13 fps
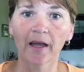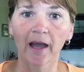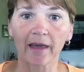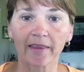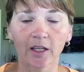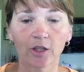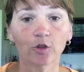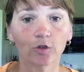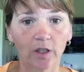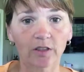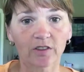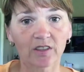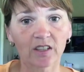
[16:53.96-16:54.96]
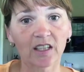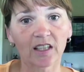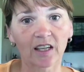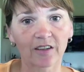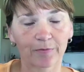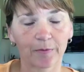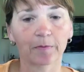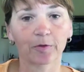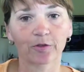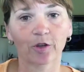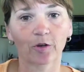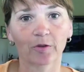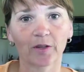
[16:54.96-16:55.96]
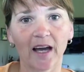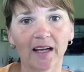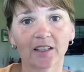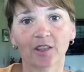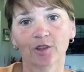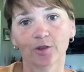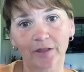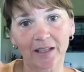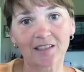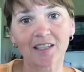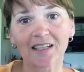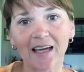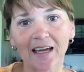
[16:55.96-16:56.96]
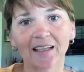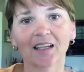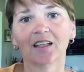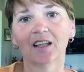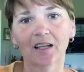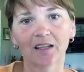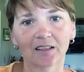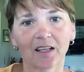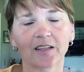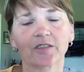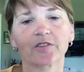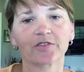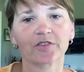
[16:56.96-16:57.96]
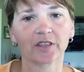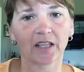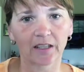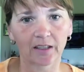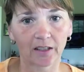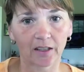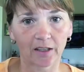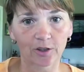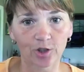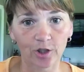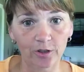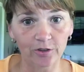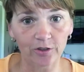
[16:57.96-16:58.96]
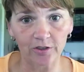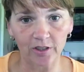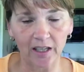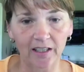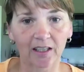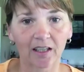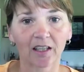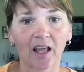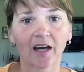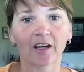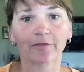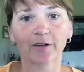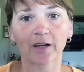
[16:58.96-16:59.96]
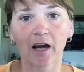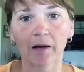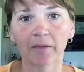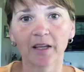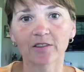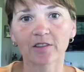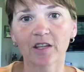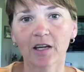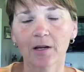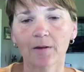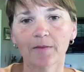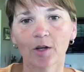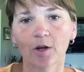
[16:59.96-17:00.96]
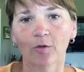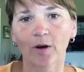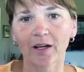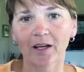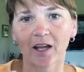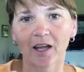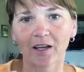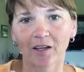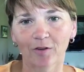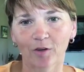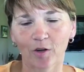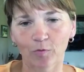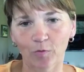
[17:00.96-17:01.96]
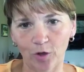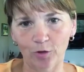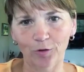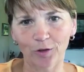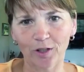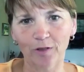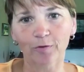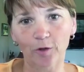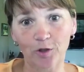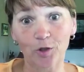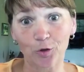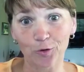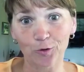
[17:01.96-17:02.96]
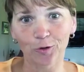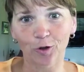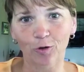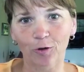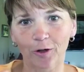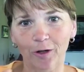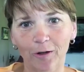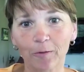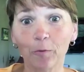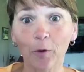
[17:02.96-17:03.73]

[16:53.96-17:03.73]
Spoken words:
And then you can see if people start reacting to it. Is it getting a lot of likes? Is it getting a lot of shares? Is it getting a lot of comments? Right? And what you're looking for is a unicorn. And